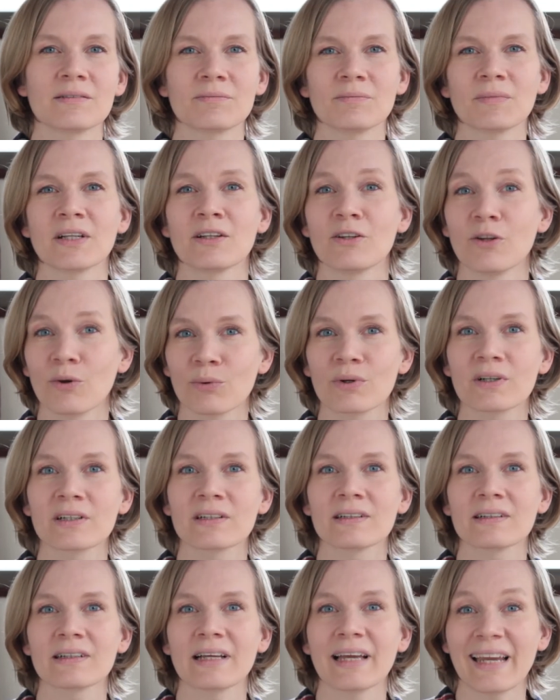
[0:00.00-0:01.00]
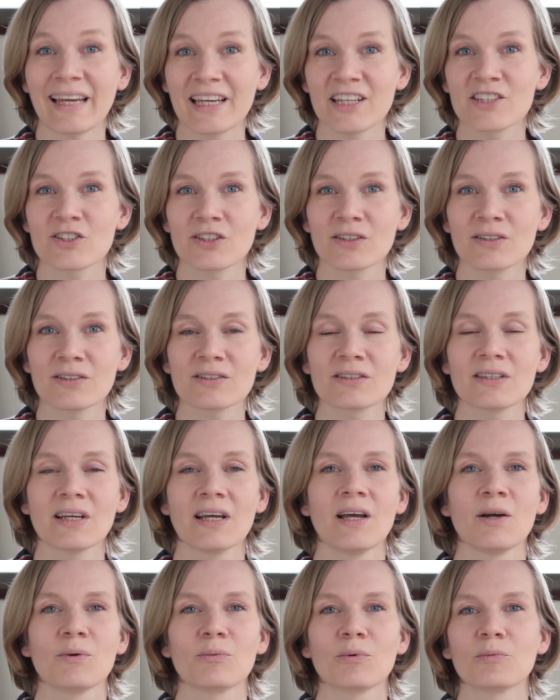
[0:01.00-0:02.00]
a local agent
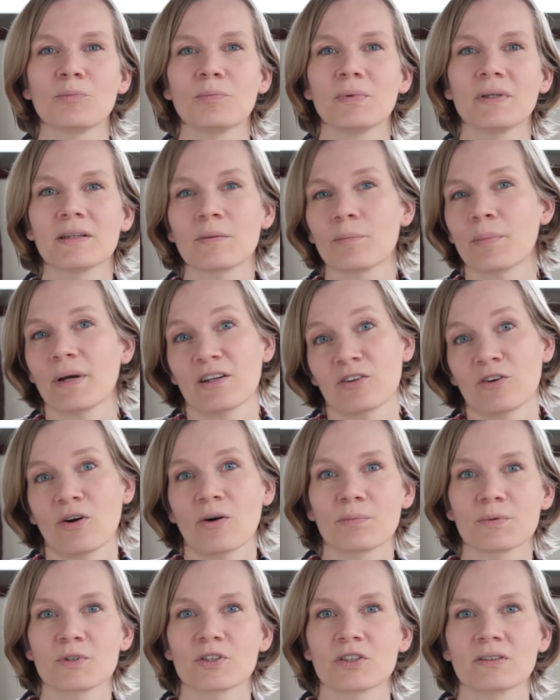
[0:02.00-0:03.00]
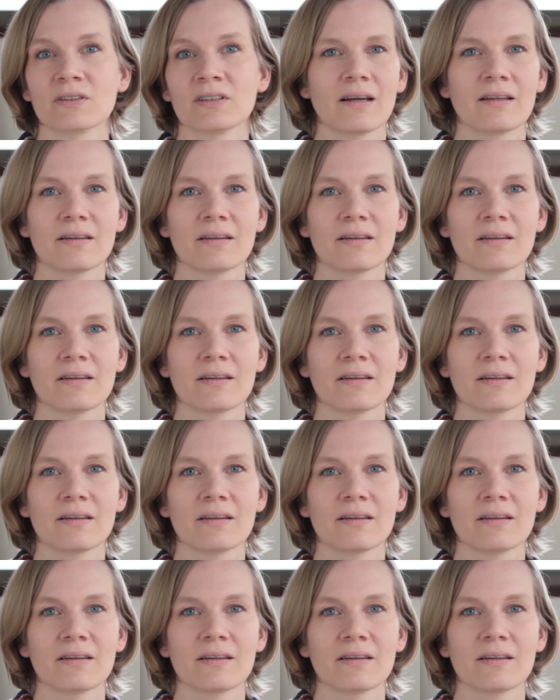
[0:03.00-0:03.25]
would be the better option.